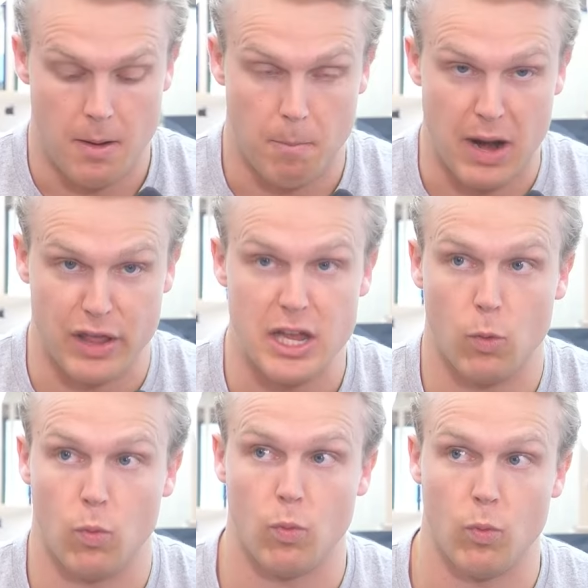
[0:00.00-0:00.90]
But I
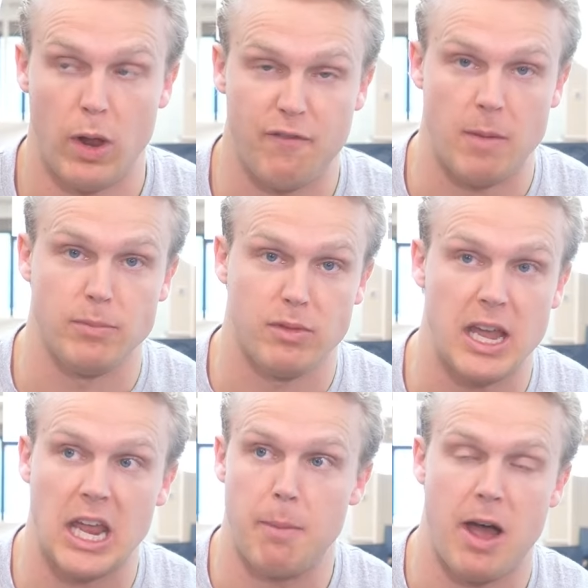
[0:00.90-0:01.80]
think if I'm
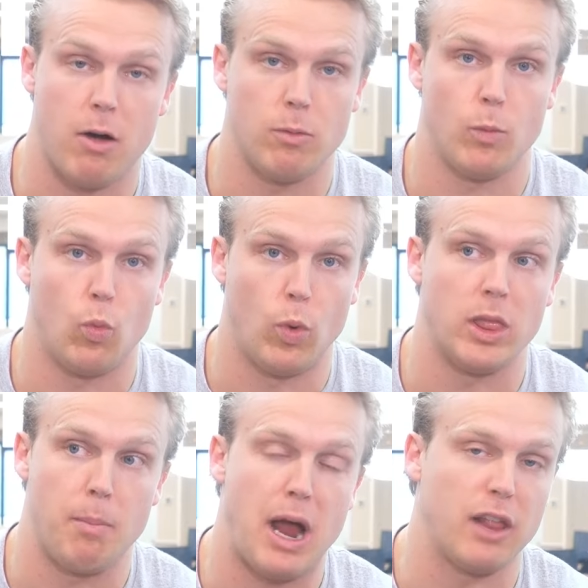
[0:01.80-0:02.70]
thinking about what
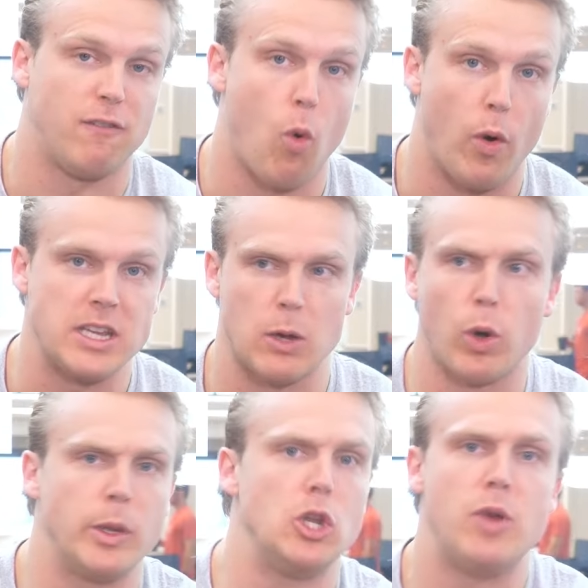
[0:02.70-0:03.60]
the path forward is, like, what do
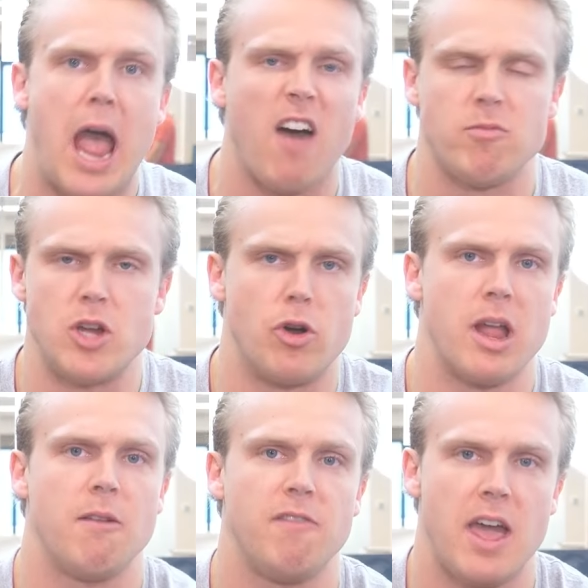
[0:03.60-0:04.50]
we do now from a Notre
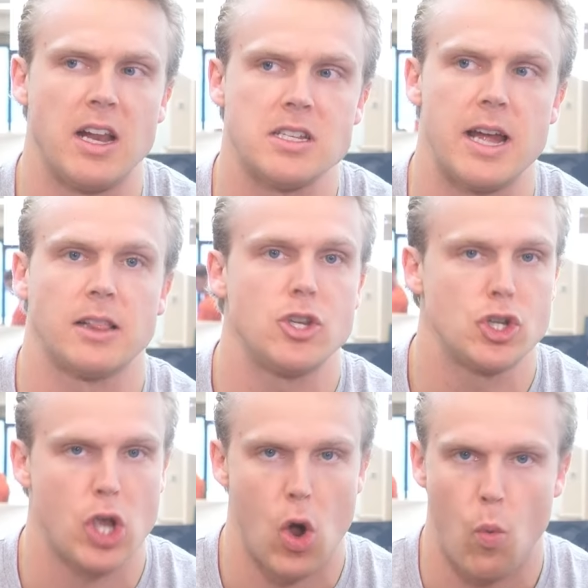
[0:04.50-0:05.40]
Dame fan? It's like,
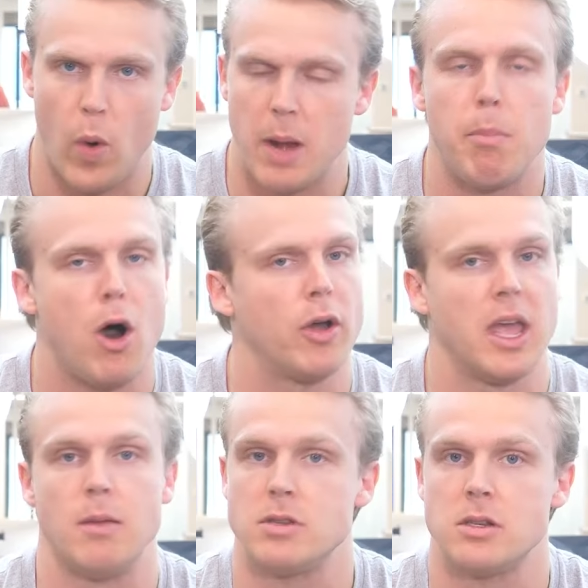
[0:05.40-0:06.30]
just go win ball
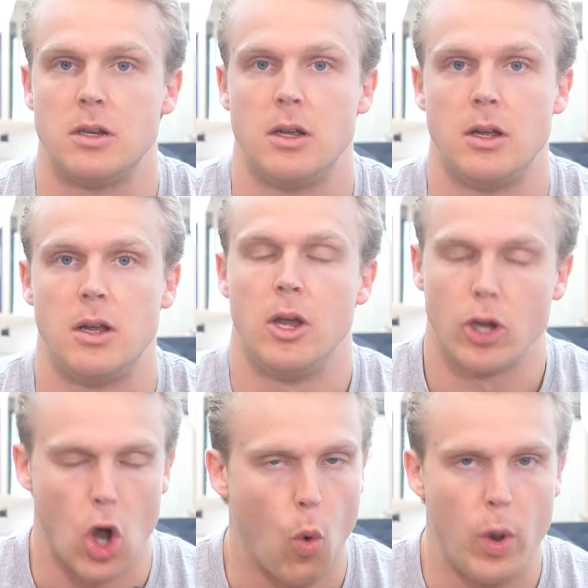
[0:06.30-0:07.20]
games.
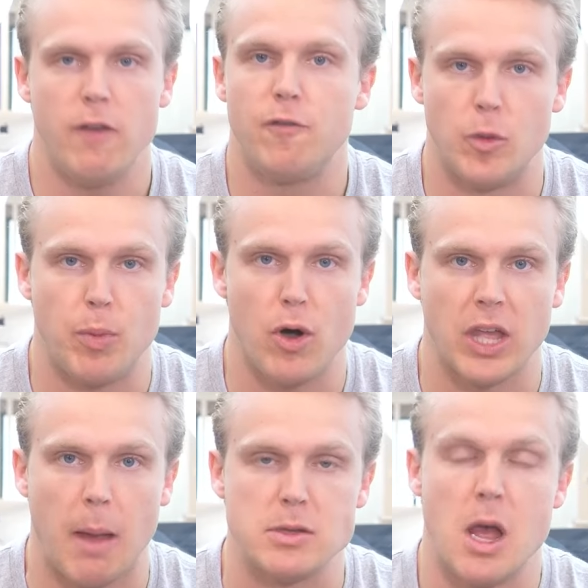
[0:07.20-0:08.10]
Go win football
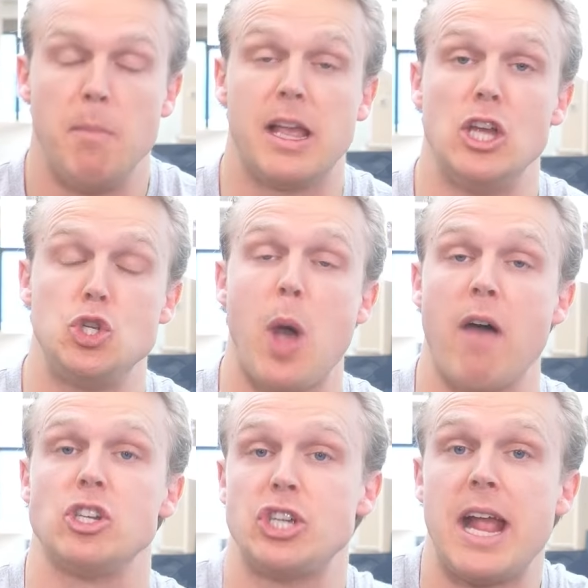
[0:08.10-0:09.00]
games because you have
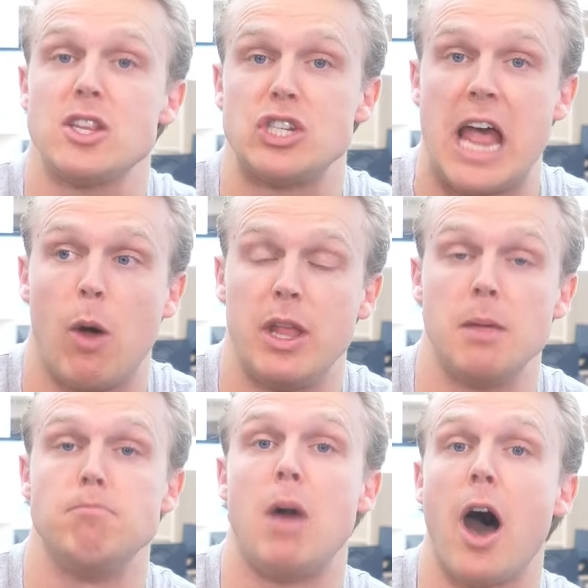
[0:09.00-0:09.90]
a chance now in the
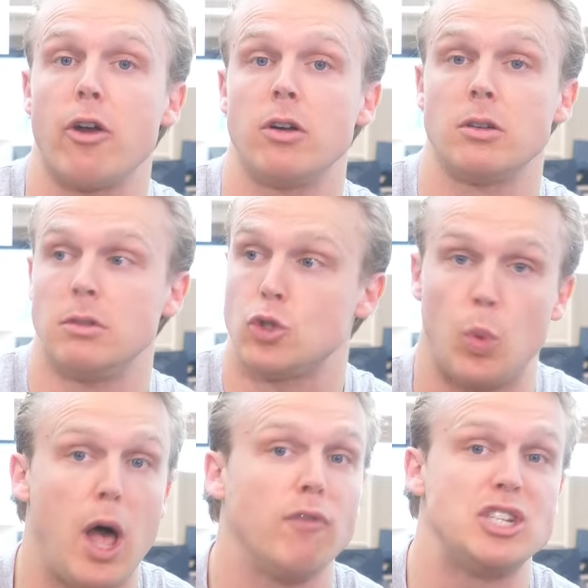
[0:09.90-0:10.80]
modern
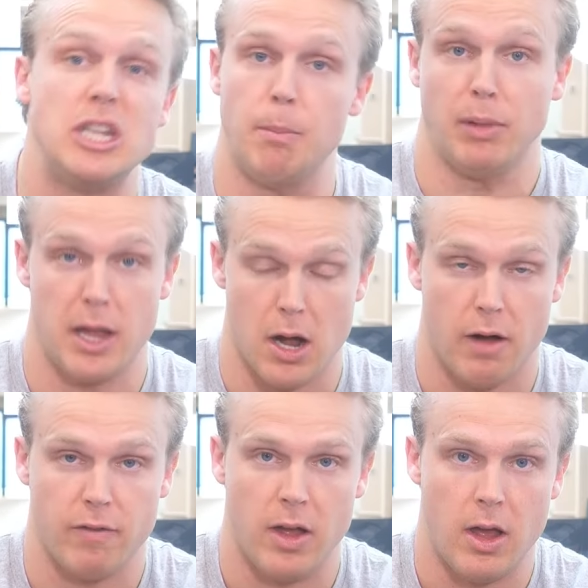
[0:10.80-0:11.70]
twelve-team
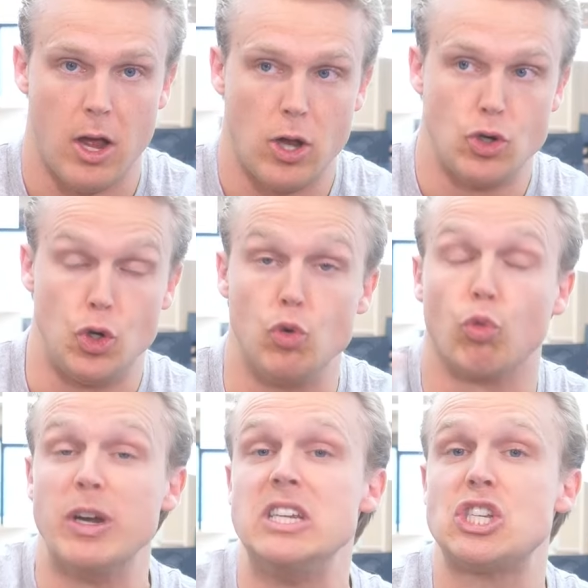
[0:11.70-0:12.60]
playoff to
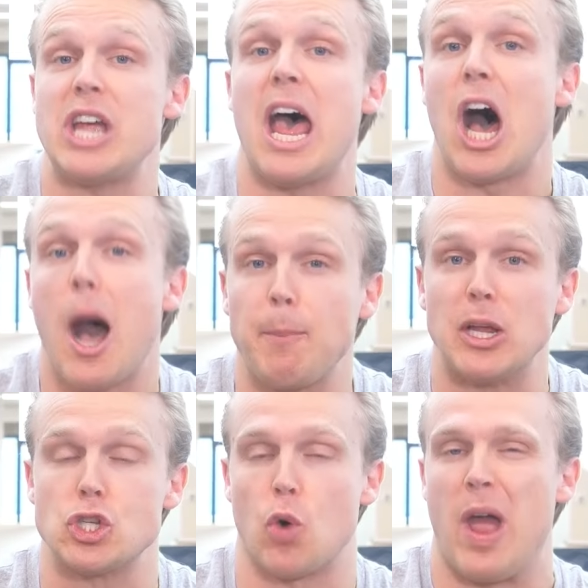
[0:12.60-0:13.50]
reset
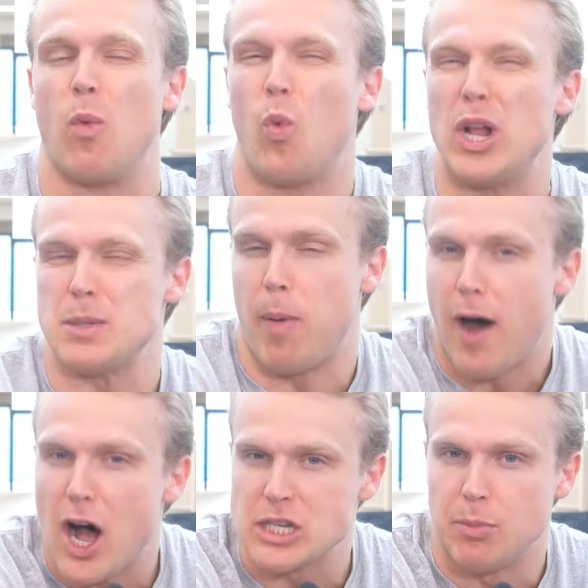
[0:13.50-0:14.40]
optics around what's
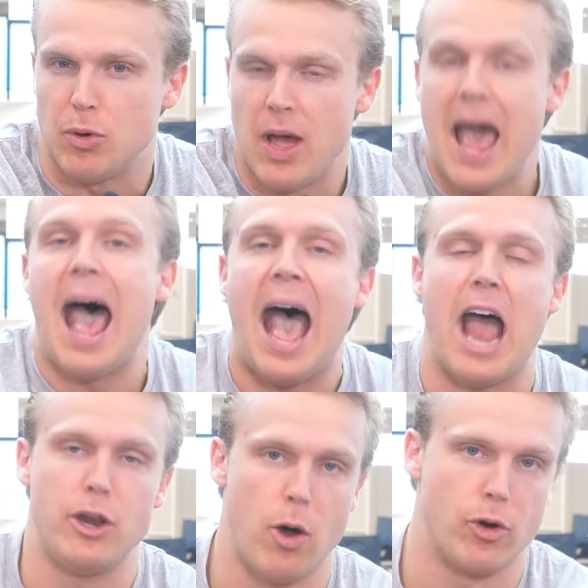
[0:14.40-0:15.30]
possible
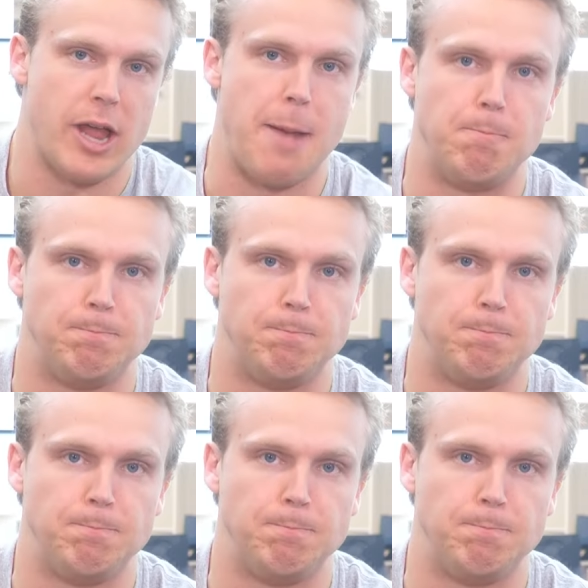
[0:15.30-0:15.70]
at Notre Dame.